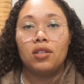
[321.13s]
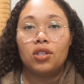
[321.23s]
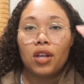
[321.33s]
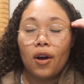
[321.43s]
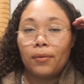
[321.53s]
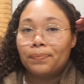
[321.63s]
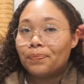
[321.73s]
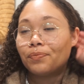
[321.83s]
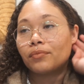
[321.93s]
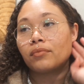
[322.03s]
So
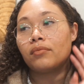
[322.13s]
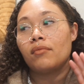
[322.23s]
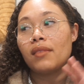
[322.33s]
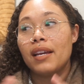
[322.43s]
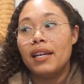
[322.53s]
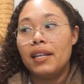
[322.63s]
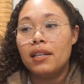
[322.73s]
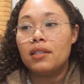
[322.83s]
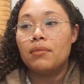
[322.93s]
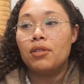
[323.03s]
he
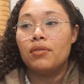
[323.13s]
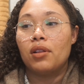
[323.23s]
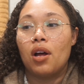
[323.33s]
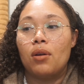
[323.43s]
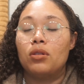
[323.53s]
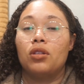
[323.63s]
needs some new clothes.